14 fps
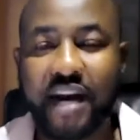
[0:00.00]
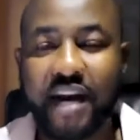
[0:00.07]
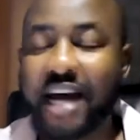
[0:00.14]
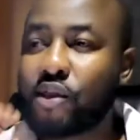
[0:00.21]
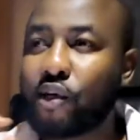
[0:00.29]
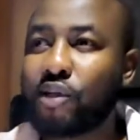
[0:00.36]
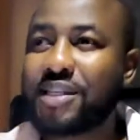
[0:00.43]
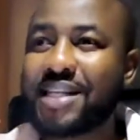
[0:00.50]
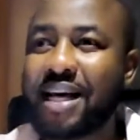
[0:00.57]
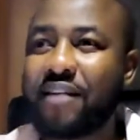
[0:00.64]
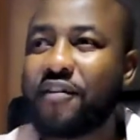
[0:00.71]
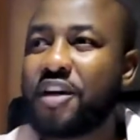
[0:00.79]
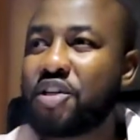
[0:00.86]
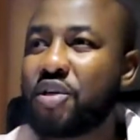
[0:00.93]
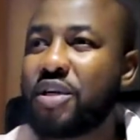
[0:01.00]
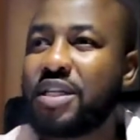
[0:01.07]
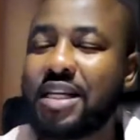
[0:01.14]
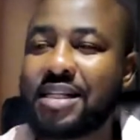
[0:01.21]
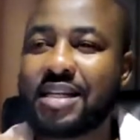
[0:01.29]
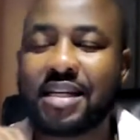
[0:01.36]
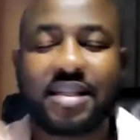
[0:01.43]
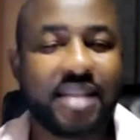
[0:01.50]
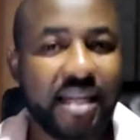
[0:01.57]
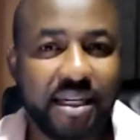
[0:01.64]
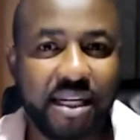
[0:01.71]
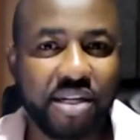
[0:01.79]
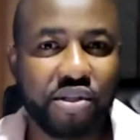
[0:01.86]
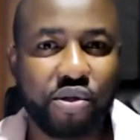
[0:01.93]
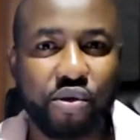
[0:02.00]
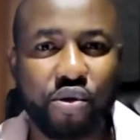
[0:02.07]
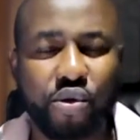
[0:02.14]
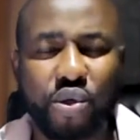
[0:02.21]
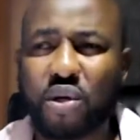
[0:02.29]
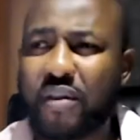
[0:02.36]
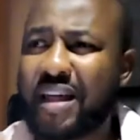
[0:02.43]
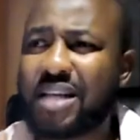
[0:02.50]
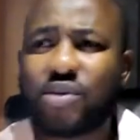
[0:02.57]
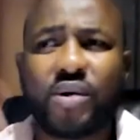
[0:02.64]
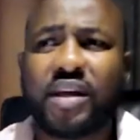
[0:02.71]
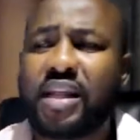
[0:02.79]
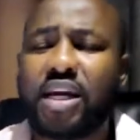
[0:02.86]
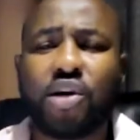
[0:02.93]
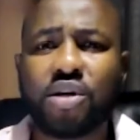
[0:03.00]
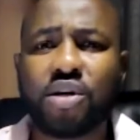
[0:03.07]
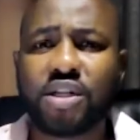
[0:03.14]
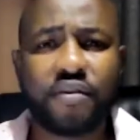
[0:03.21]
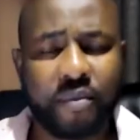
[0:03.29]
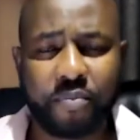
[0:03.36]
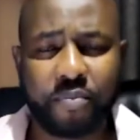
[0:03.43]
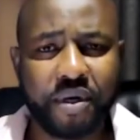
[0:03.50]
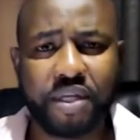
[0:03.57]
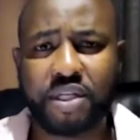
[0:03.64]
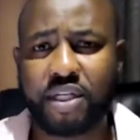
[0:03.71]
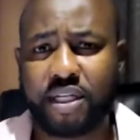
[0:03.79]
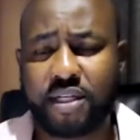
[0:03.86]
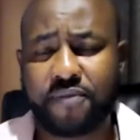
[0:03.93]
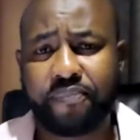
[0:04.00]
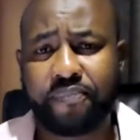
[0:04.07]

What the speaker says: I thought salvation is just a sentence you do, so that's why they don't even preach it.